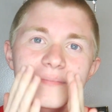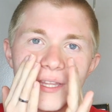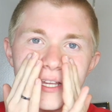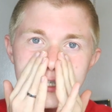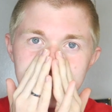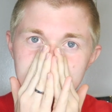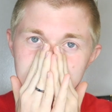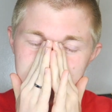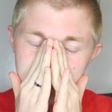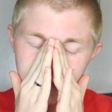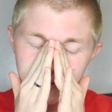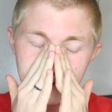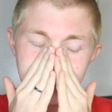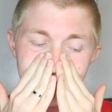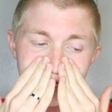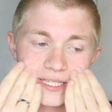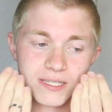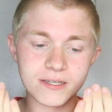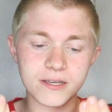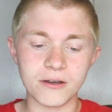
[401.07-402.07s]
and she has to go to
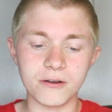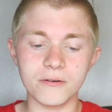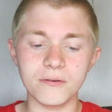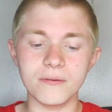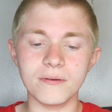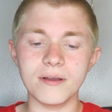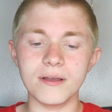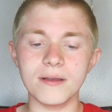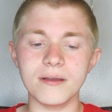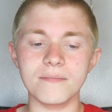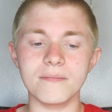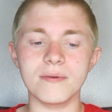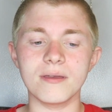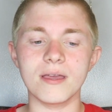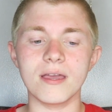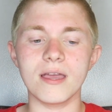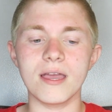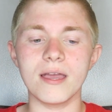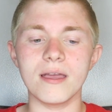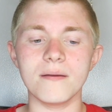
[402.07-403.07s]
Mexico
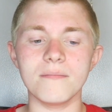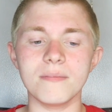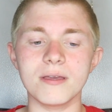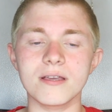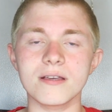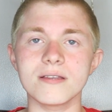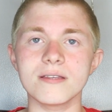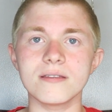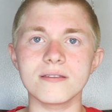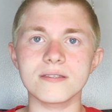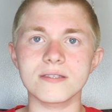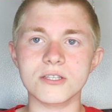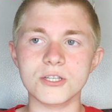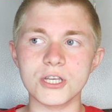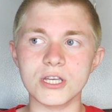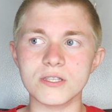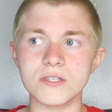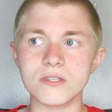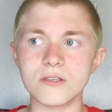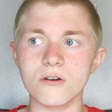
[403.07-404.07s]
because she
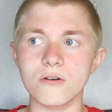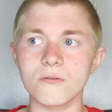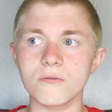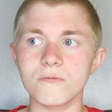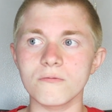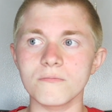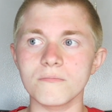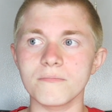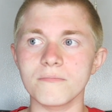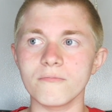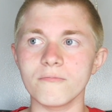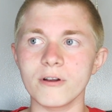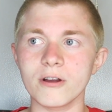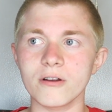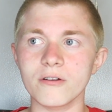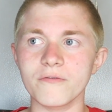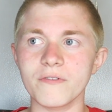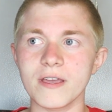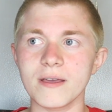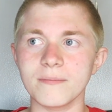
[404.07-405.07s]
has to go where
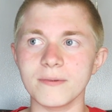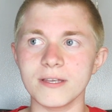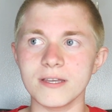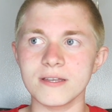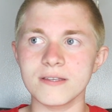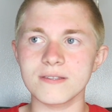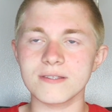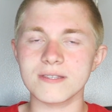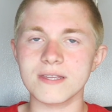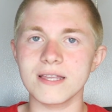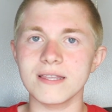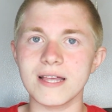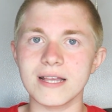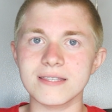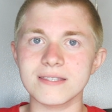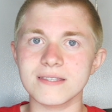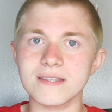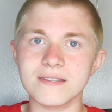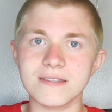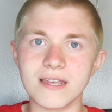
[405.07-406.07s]
her family is, and
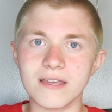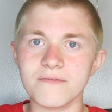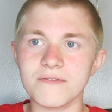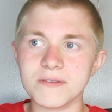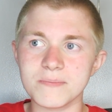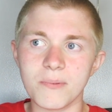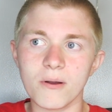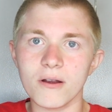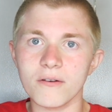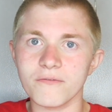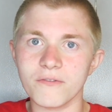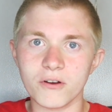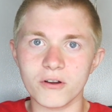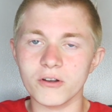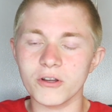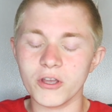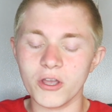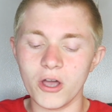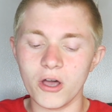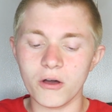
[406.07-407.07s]
that's the safest part for her
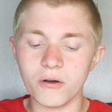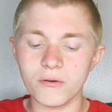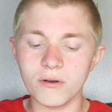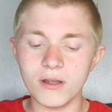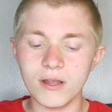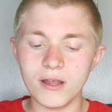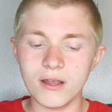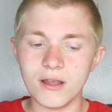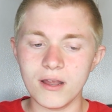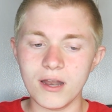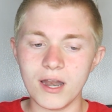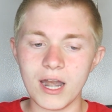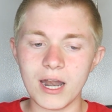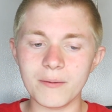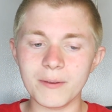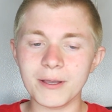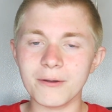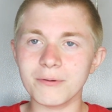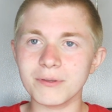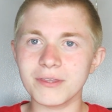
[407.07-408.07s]
to go. And I'm
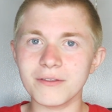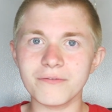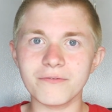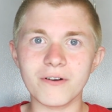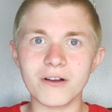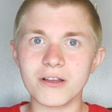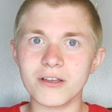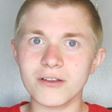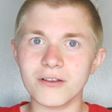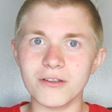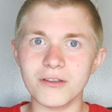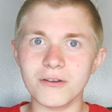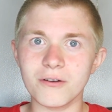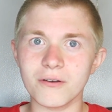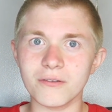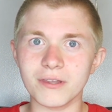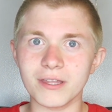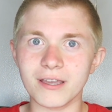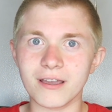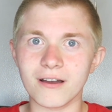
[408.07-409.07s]
like, what the f are you
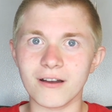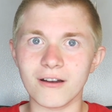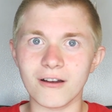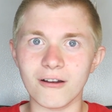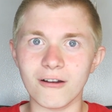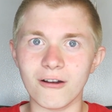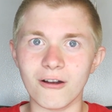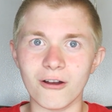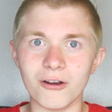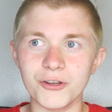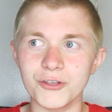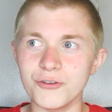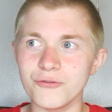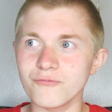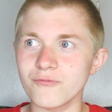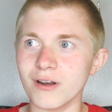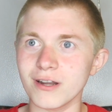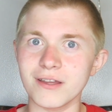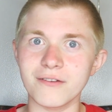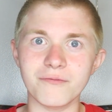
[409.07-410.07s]
going? Like, are you
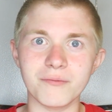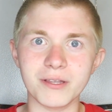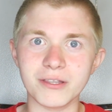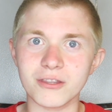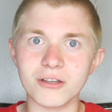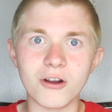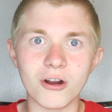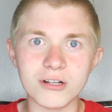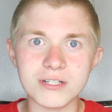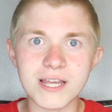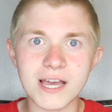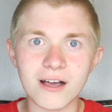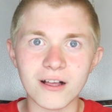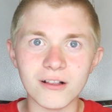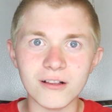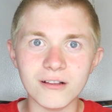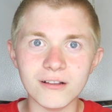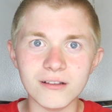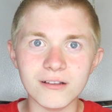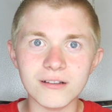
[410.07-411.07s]
running from like the
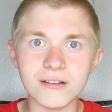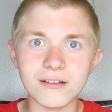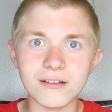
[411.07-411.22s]
cartel?